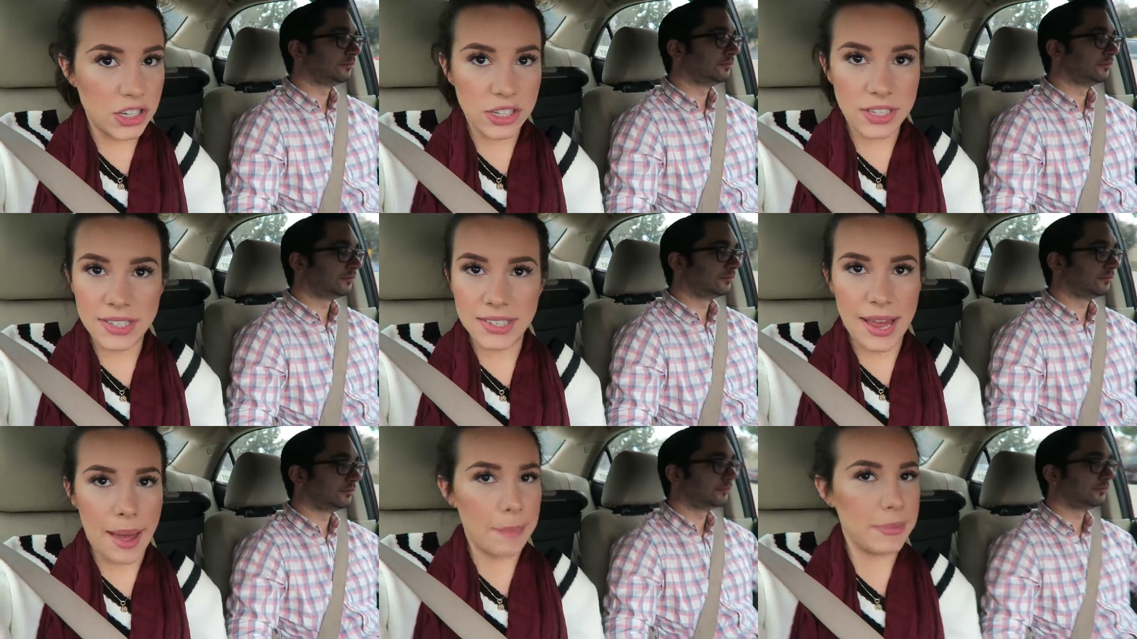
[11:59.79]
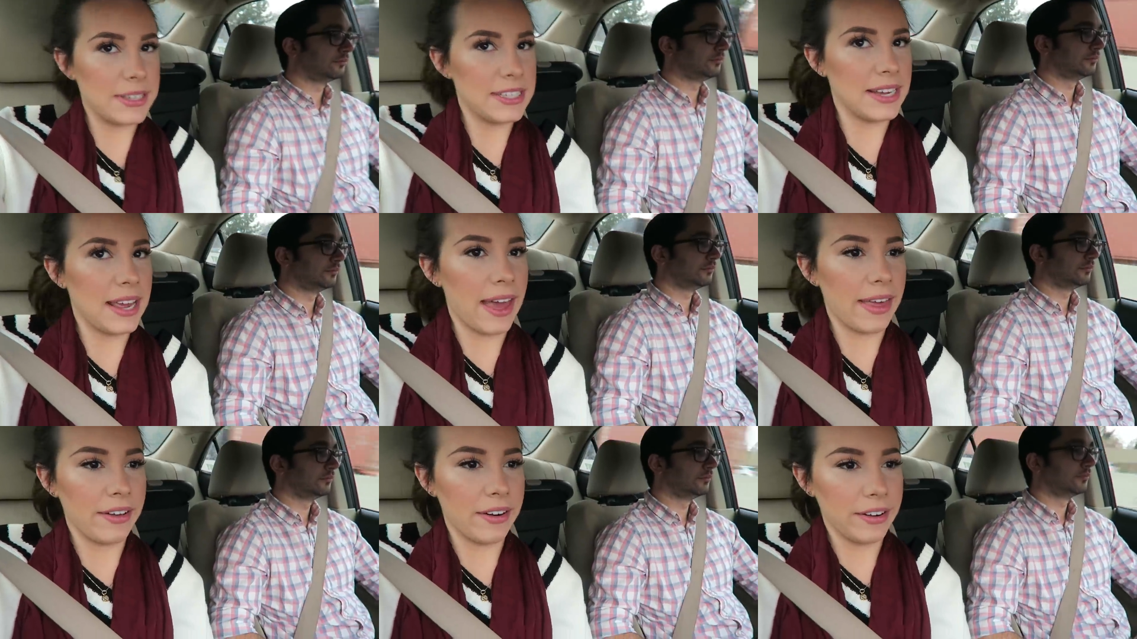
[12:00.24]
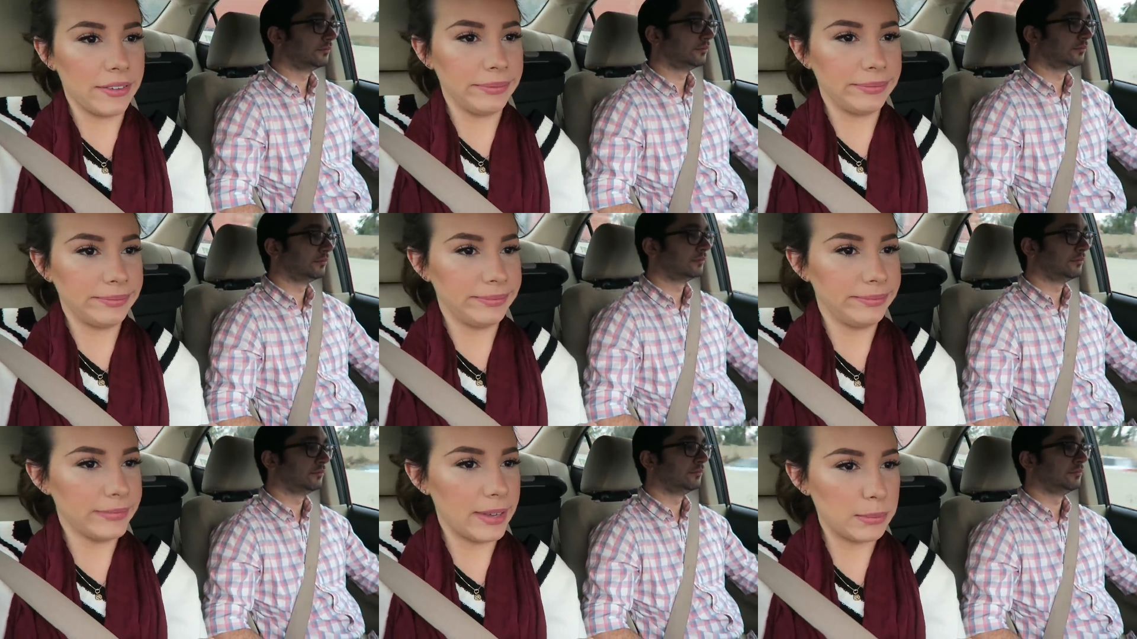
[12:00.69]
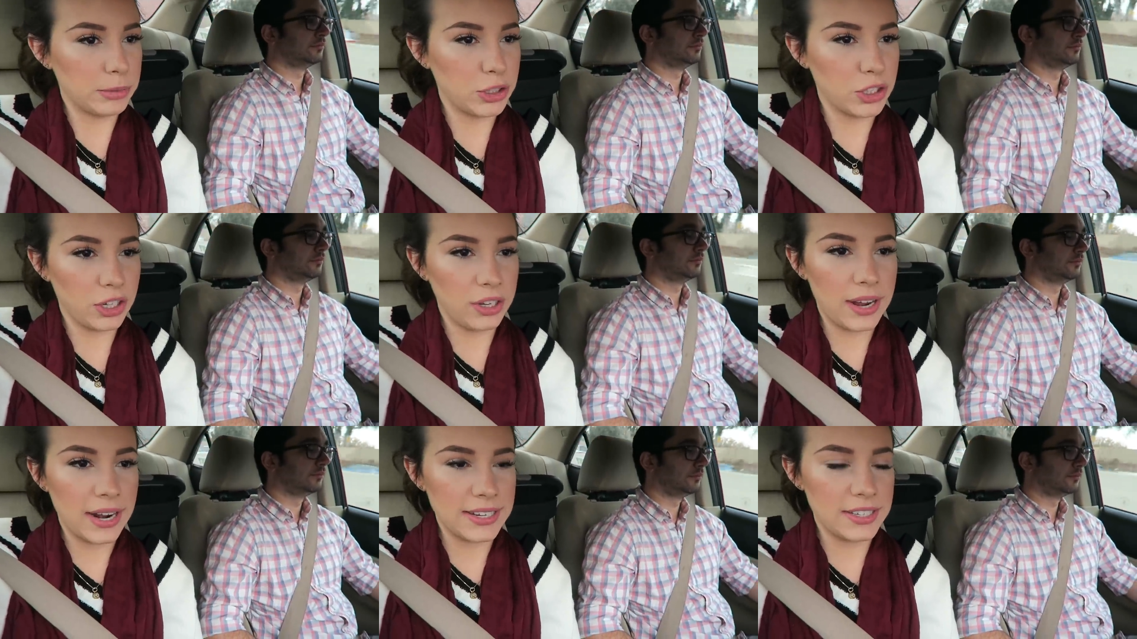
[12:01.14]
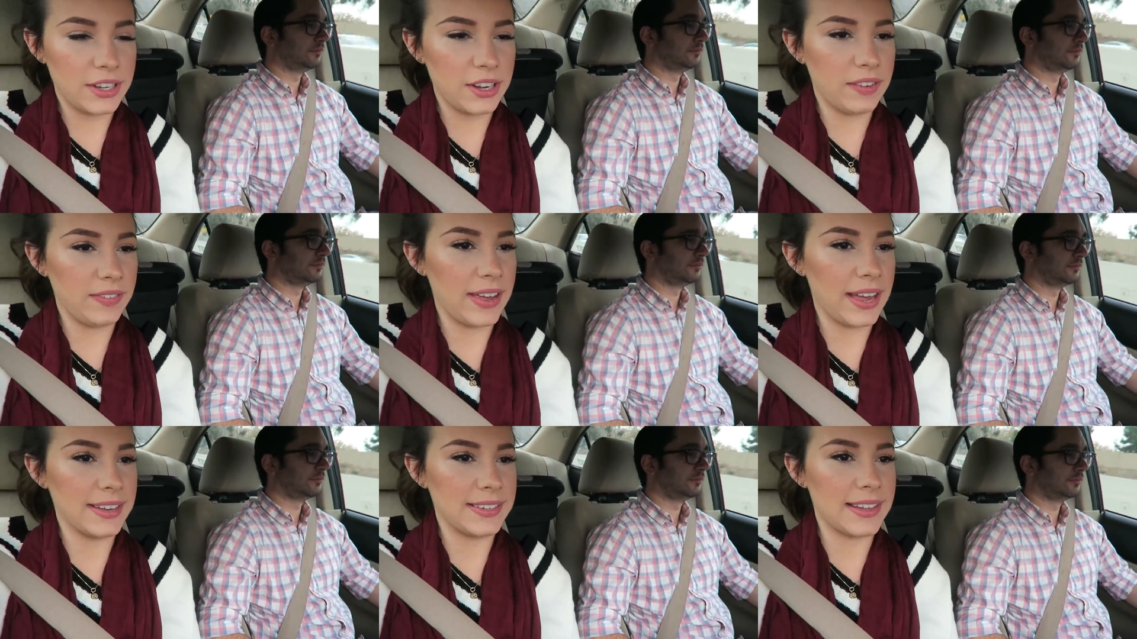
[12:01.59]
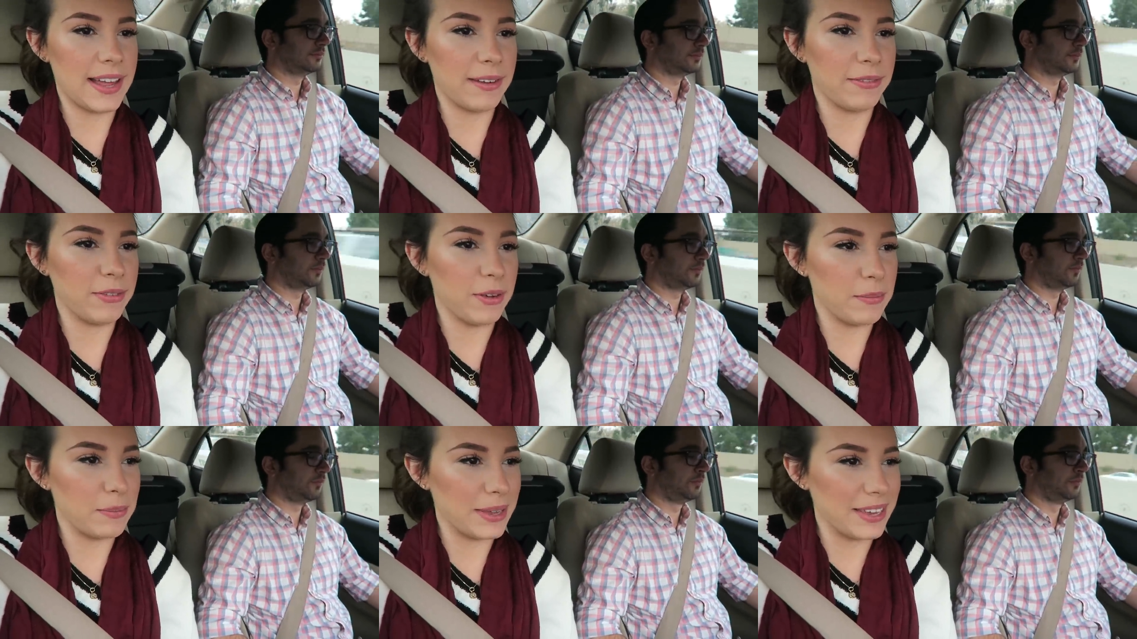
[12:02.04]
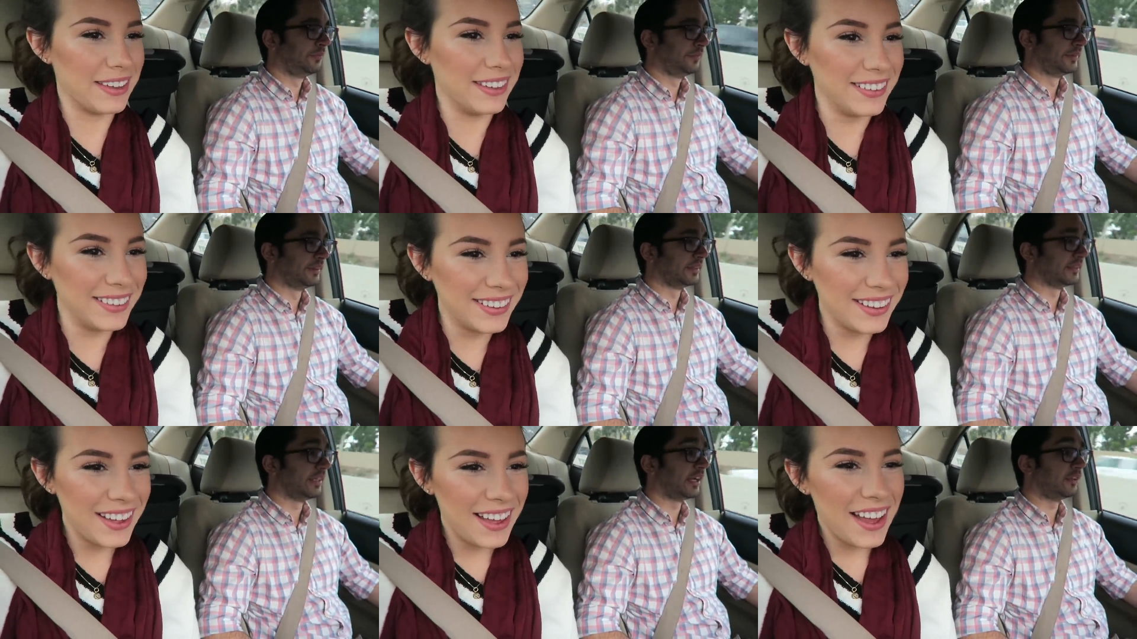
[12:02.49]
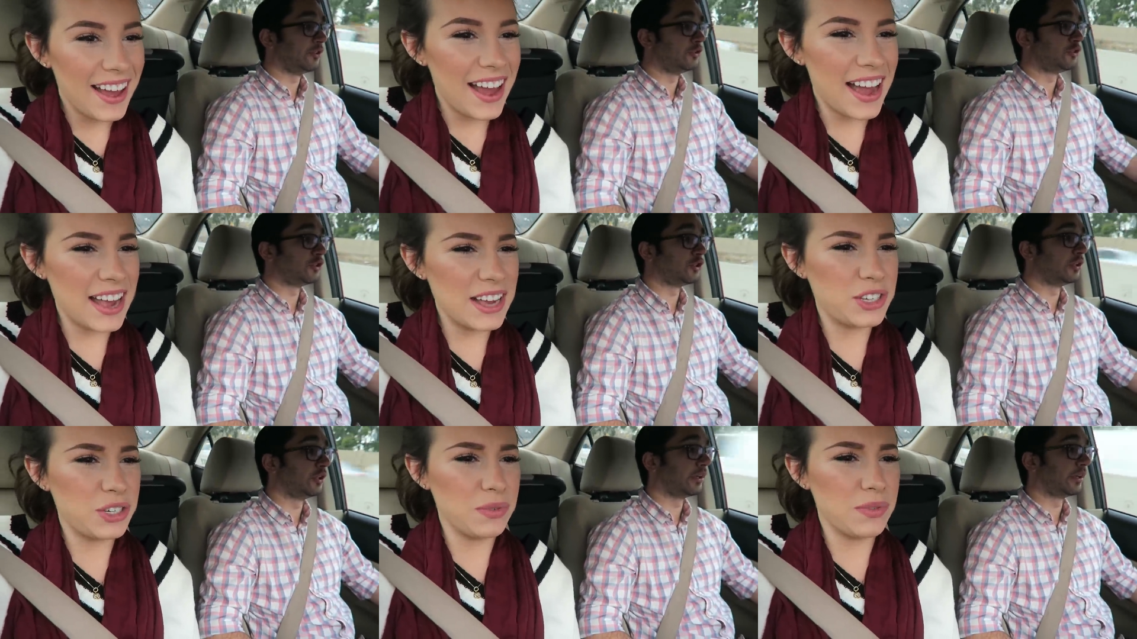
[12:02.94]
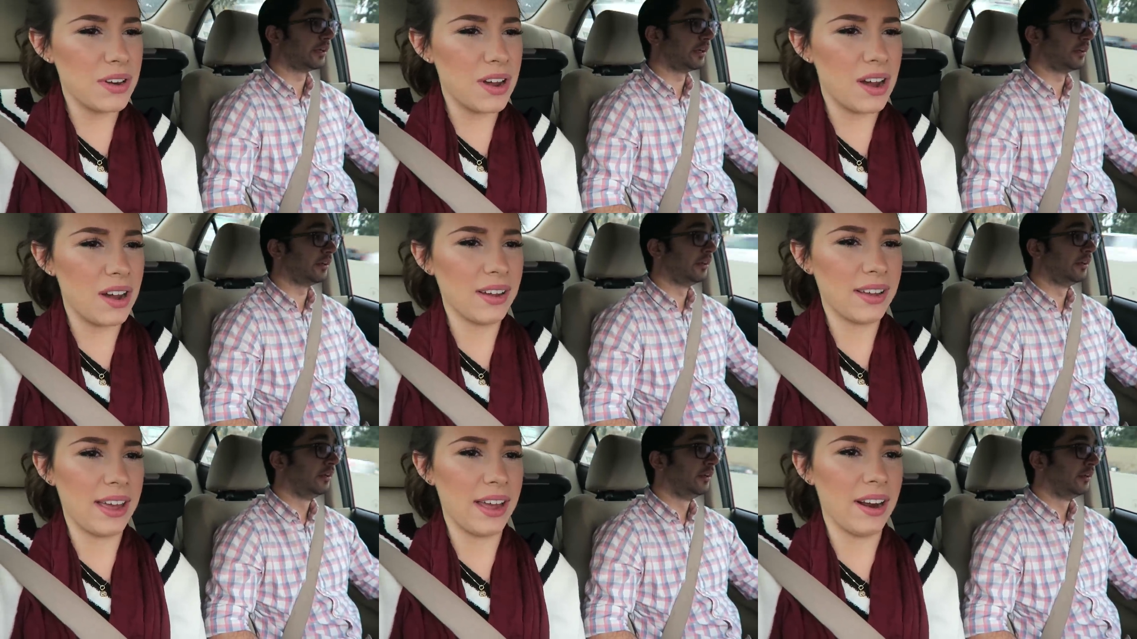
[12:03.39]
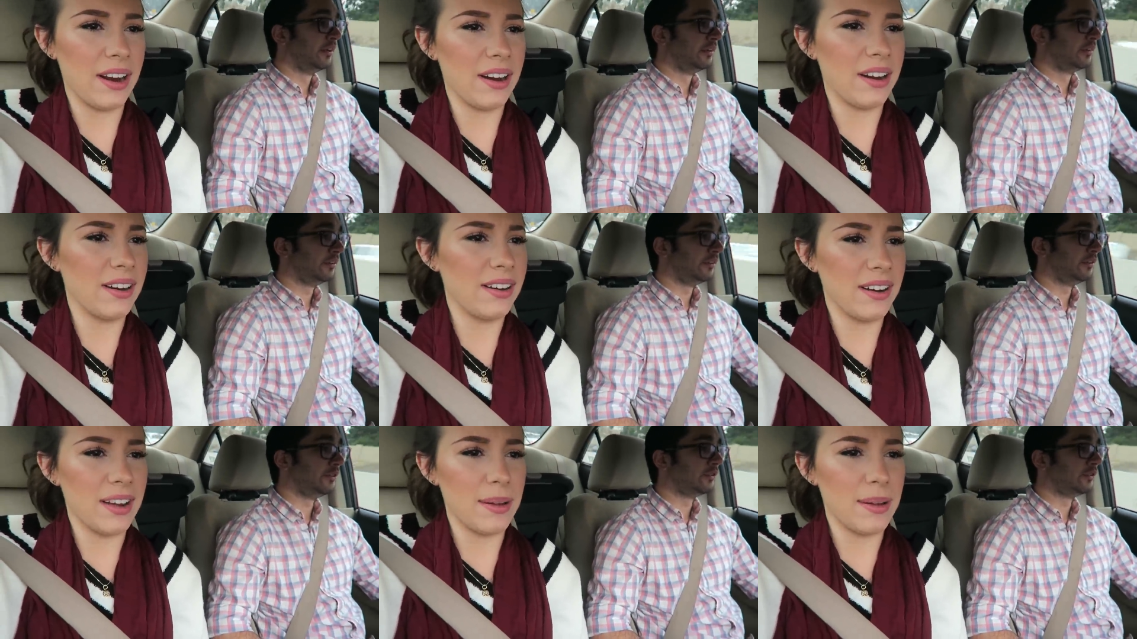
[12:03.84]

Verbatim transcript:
Speaker 1: I just slap it together. I'm sure you guys could have guessed that from me. Yeah, you I do not at, care